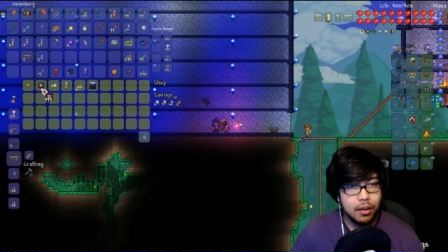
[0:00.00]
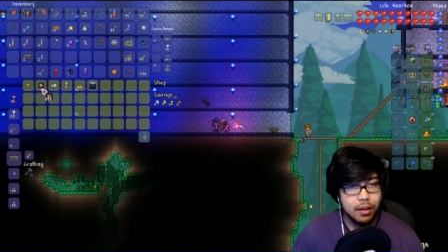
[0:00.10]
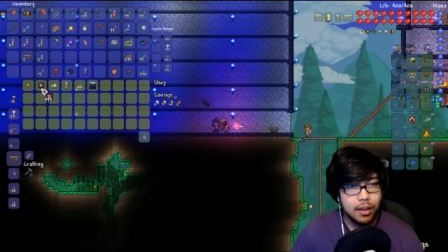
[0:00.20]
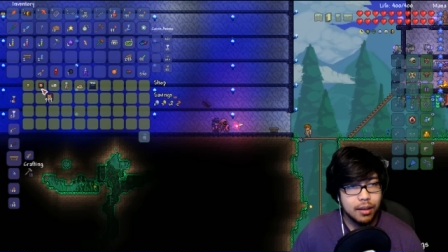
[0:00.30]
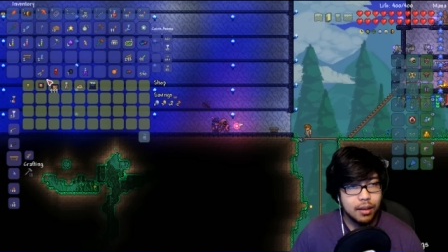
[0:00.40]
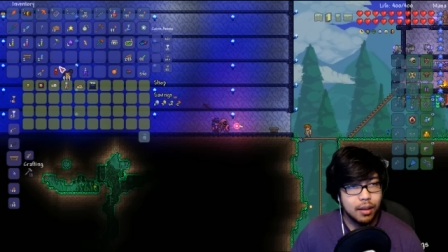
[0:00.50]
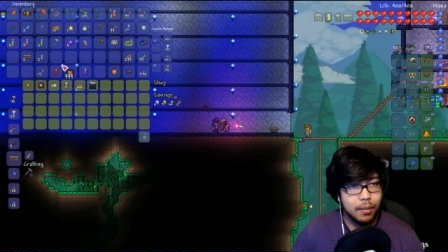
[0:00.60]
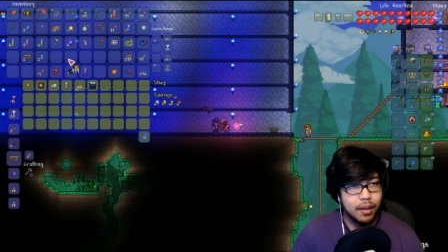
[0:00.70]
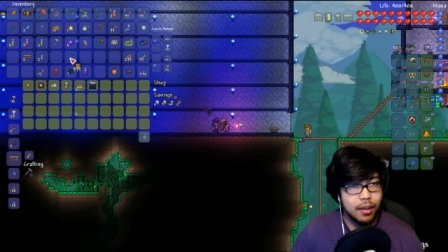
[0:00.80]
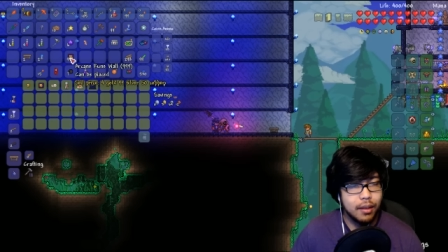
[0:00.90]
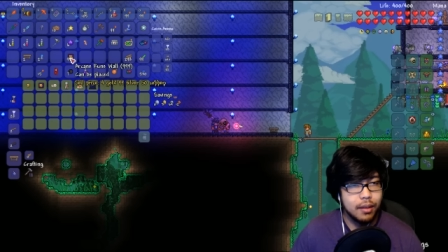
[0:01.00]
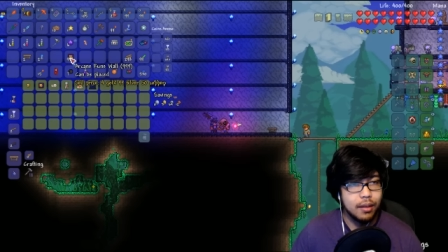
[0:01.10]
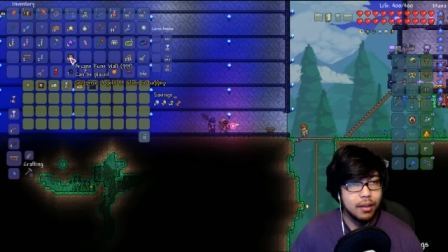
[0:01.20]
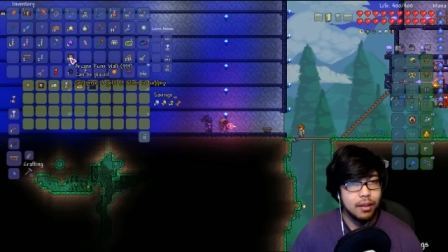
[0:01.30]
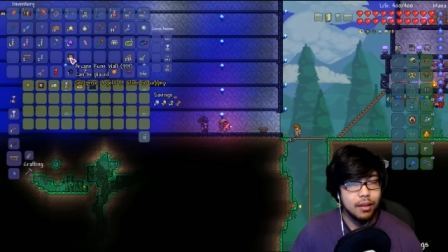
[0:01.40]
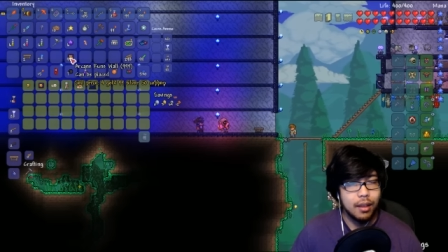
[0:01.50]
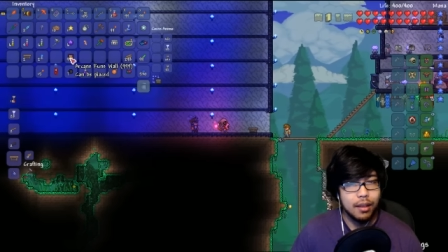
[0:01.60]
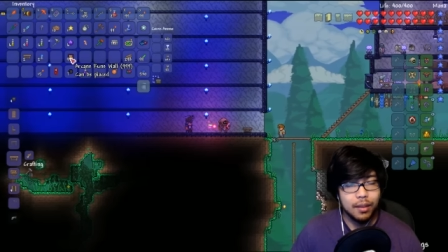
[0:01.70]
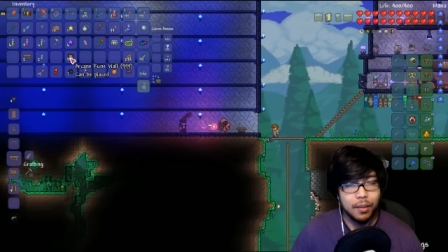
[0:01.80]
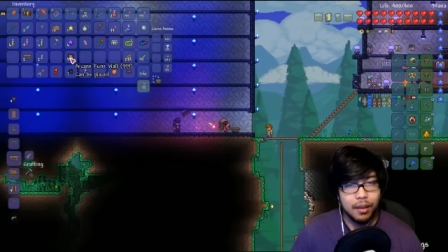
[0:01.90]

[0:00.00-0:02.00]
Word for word: That's a lot of money. I used up